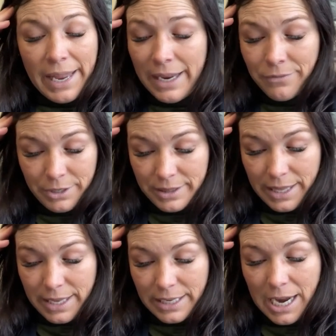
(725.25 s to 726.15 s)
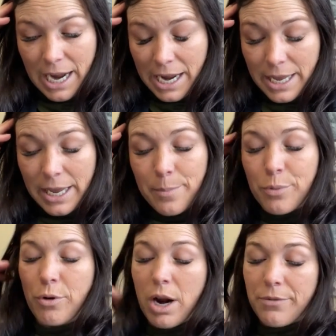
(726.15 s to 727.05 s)
everything, I
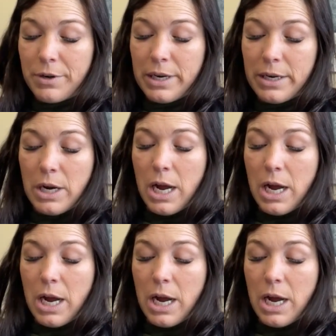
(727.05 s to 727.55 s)
profited